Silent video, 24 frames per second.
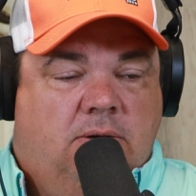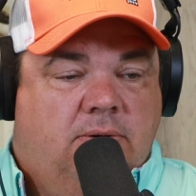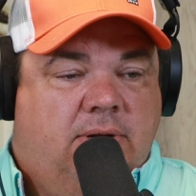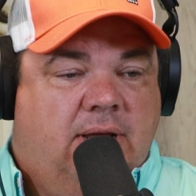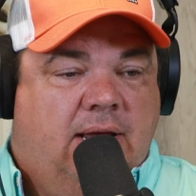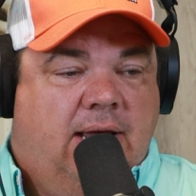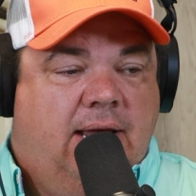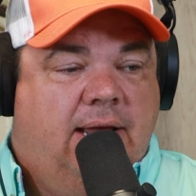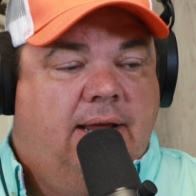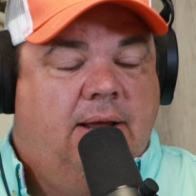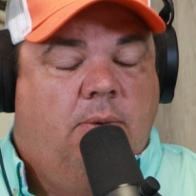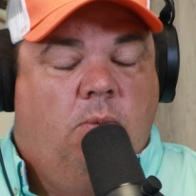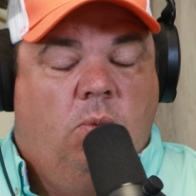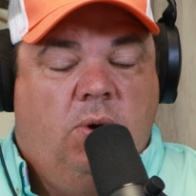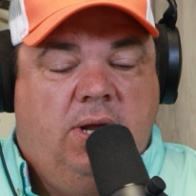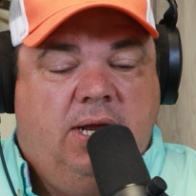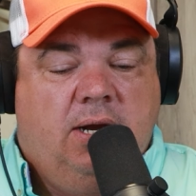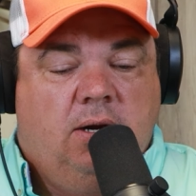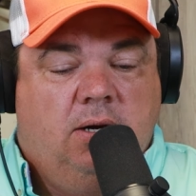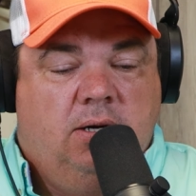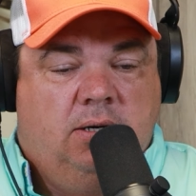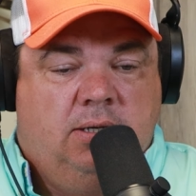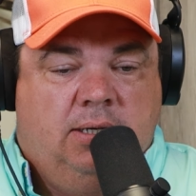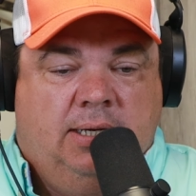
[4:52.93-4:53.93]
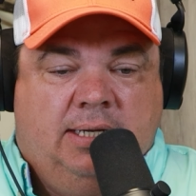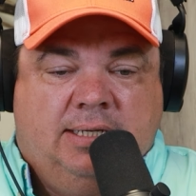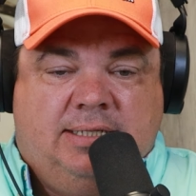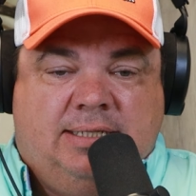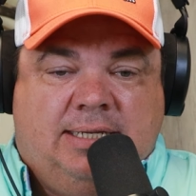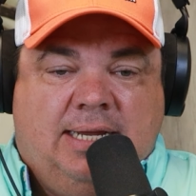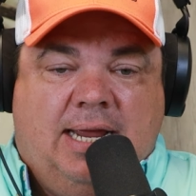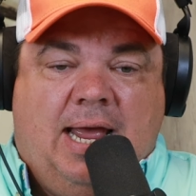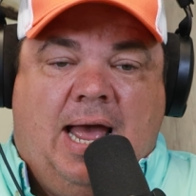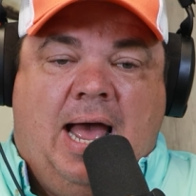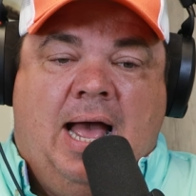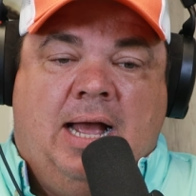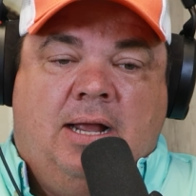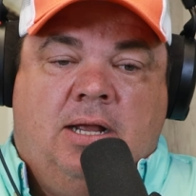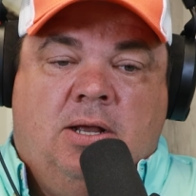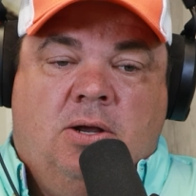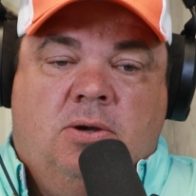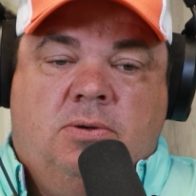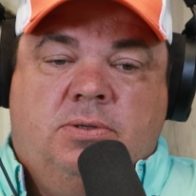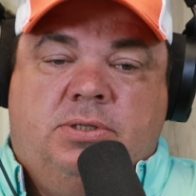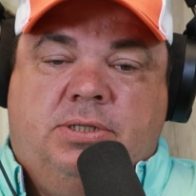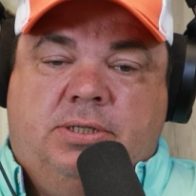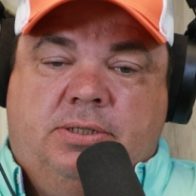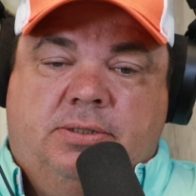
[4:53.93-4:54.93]
Okay, we let's say I
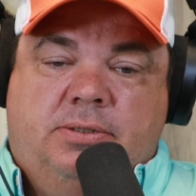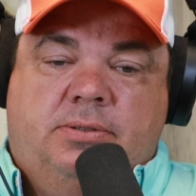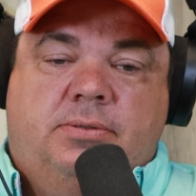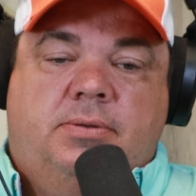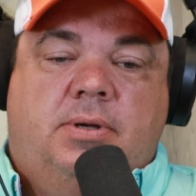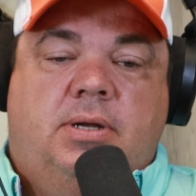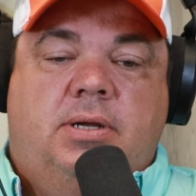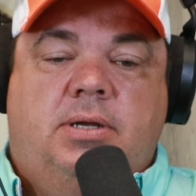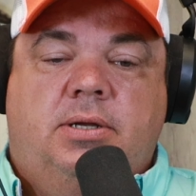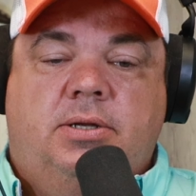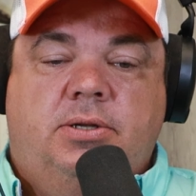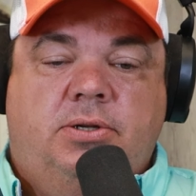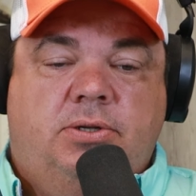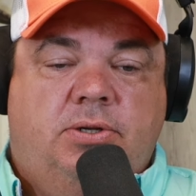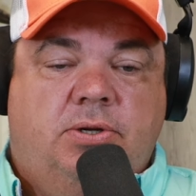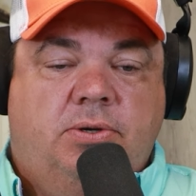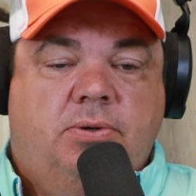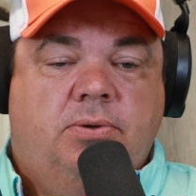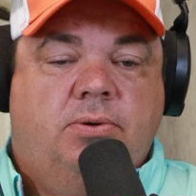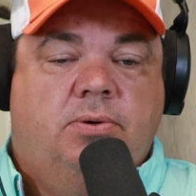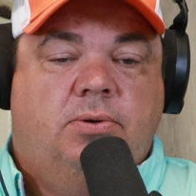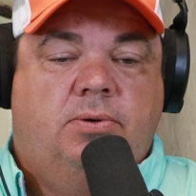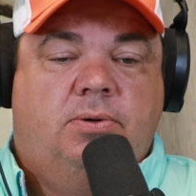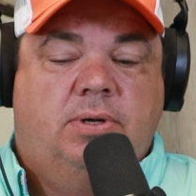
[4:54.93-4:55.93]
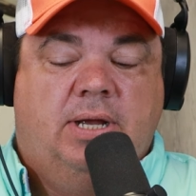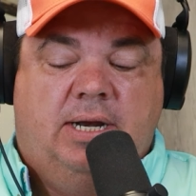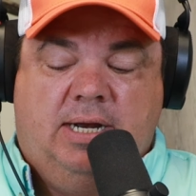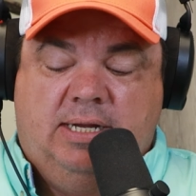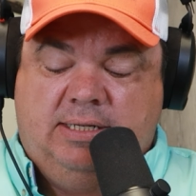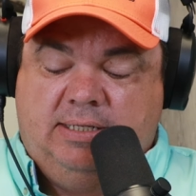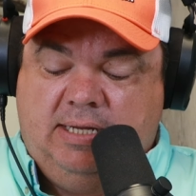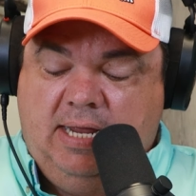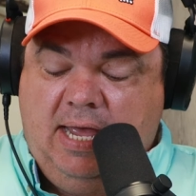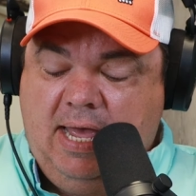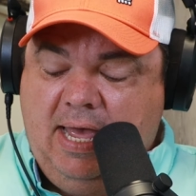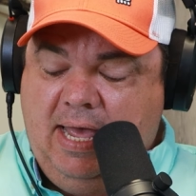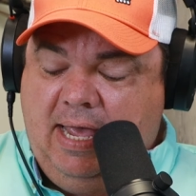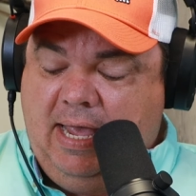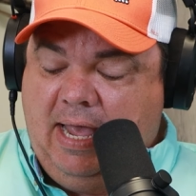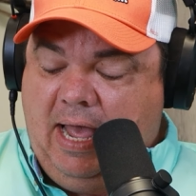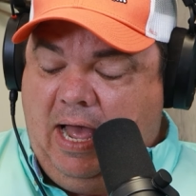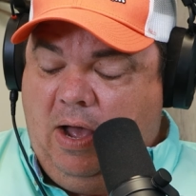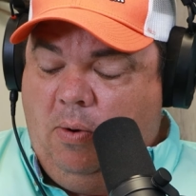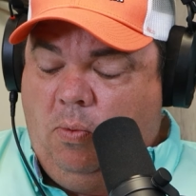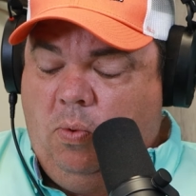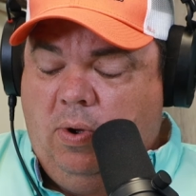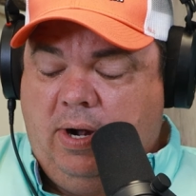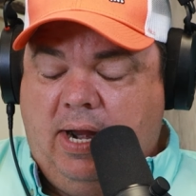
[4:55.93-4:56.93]
go to Google and I say, "Hey,
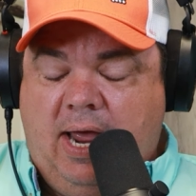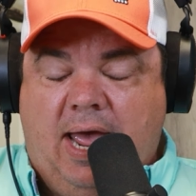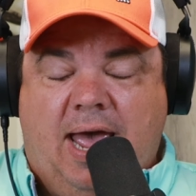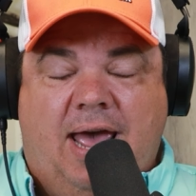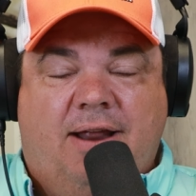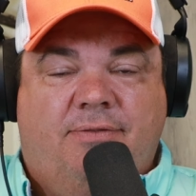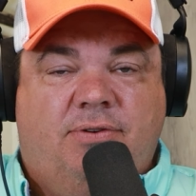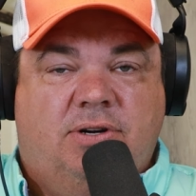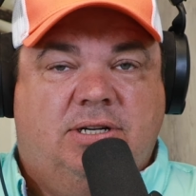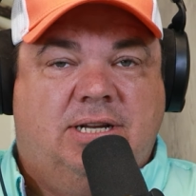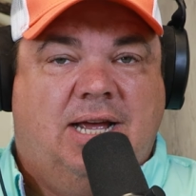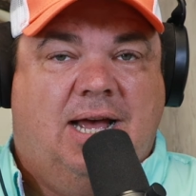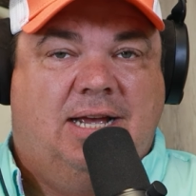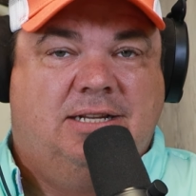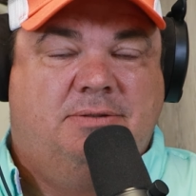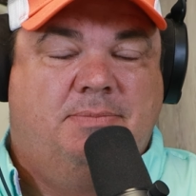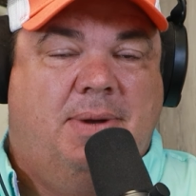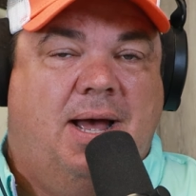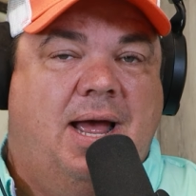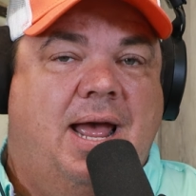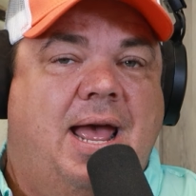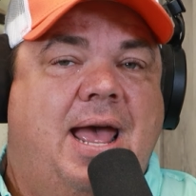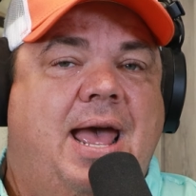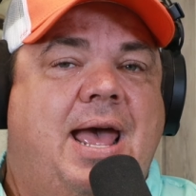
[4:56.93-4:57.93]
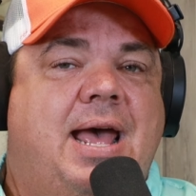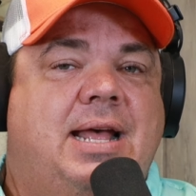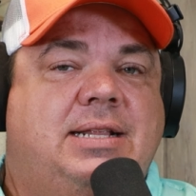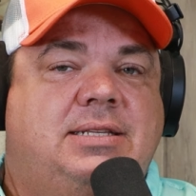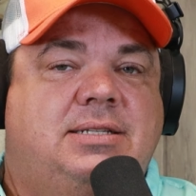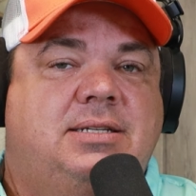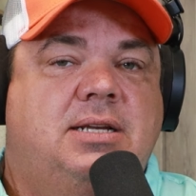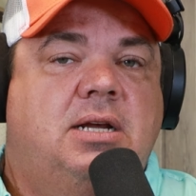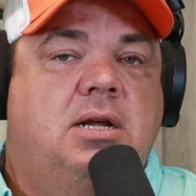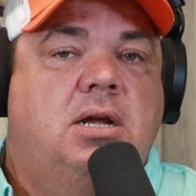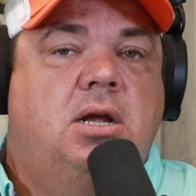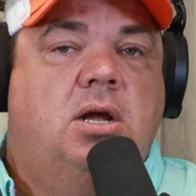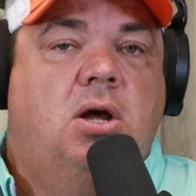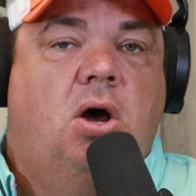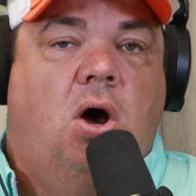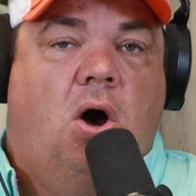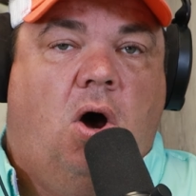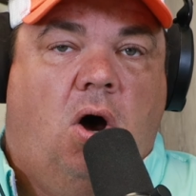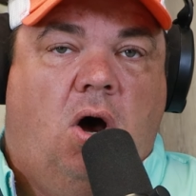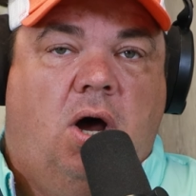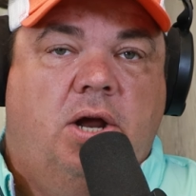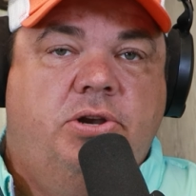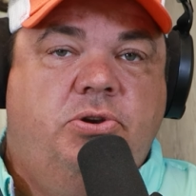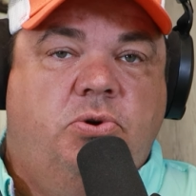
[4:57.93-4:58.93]
I want to advertise my hats
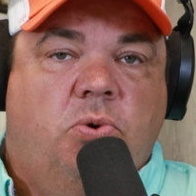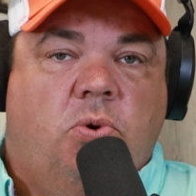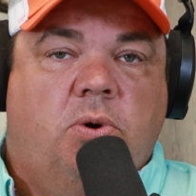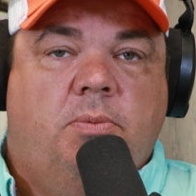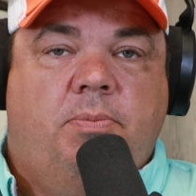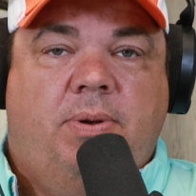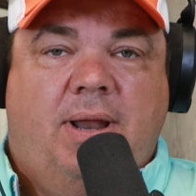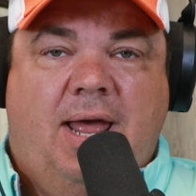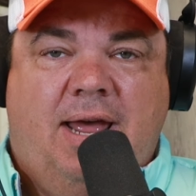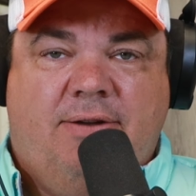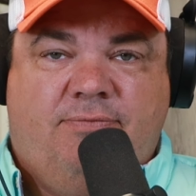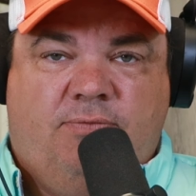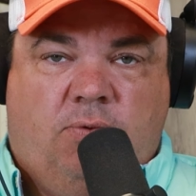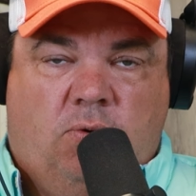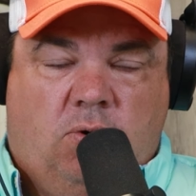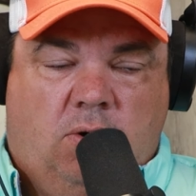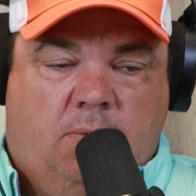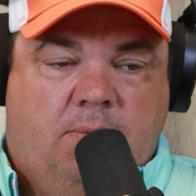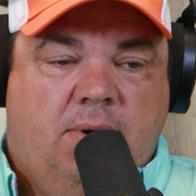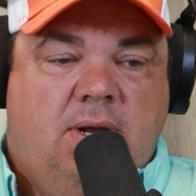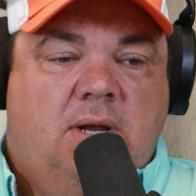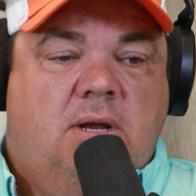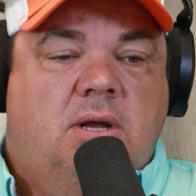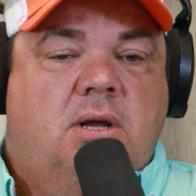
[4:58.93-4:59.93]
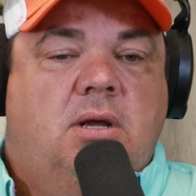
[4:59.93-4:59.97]
on your platform."